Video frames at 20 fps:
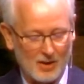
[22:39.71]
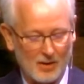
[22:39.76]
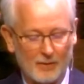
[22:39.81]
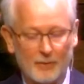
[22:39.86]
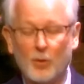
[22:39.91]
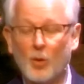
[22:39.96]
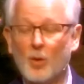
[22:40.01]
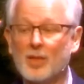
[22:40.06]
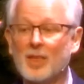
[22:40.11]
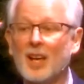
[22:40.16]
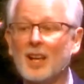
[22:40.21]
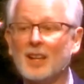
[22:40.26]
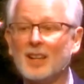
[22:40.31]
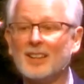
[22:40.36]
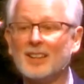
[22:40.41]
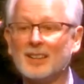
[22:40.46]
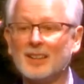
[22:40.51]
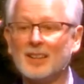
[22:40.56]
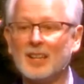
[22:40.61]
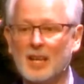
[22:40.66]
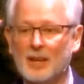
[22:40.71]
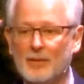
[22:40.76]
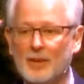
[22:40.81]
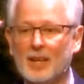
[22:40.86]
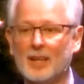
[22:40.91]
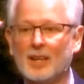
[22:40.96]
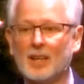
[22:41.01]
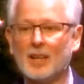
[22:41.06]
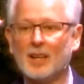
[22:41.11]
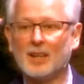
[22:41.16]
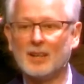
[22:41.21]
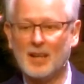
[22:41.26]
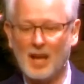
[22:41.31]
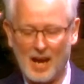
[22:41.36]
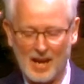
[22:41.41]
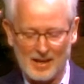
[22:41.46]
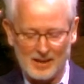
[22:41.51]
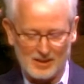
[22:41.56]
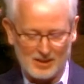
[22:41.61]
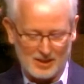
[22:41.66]
For the living
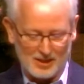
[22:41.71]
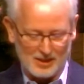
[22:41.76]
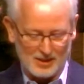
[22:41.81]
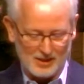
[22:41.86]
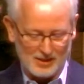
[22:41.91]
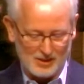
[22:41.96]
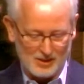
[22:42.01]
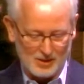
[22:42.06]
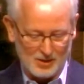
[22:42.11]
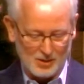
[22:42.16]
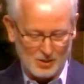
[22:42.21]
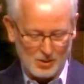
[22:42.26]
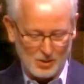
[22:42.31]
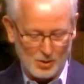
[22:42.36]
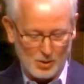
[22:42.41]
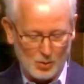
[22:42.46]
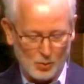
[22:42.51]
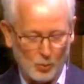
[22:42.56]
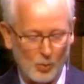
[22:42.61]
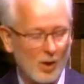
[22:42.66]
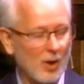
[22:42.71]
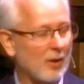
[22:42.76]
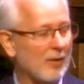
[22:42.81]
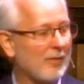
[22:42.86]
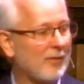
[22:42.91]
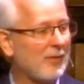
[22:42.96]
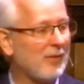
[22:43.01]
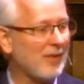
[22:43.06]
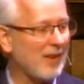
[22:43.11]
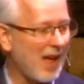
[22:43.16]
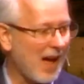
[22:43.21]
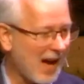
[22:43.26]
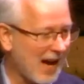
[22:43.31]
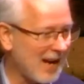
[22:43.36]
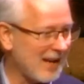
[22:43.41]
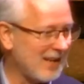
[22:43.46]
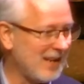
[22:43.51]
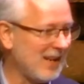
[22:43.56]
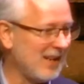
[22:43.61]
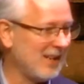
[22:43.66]
light will
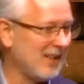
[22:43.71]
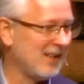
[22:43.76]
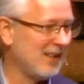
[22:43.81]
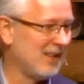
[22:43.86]
flood